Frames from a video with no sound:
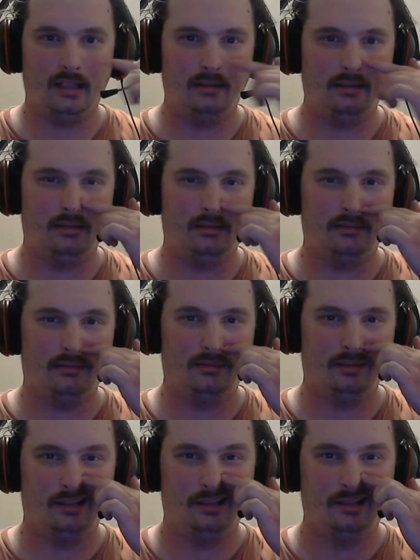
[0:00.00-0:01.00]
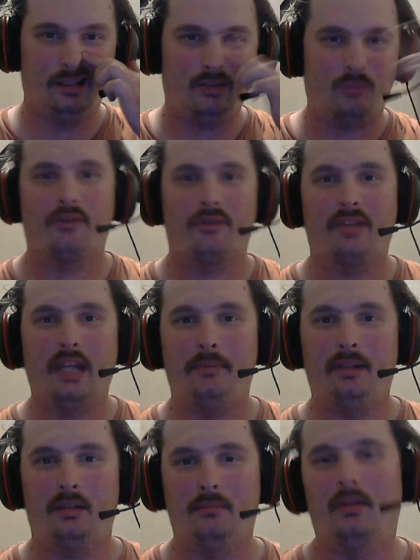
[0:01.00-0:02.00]
And it's worth
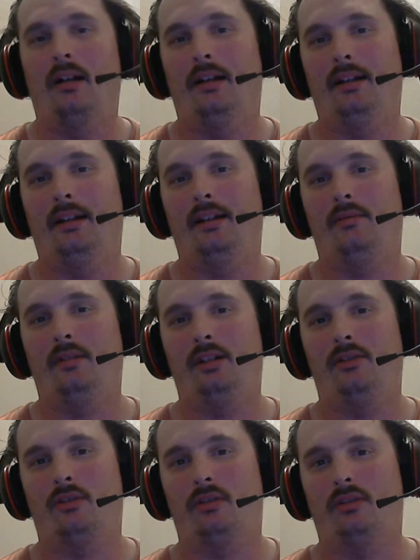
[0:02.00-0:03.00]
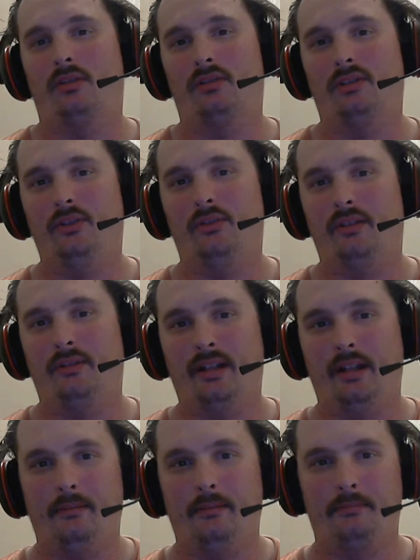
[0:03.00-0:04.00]
keeping in mind when you turn on the news
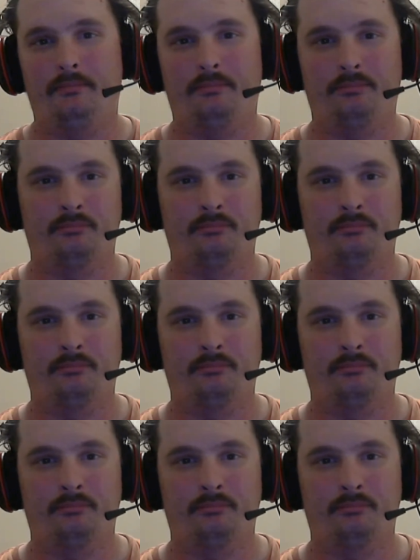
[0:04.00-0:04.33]
every day.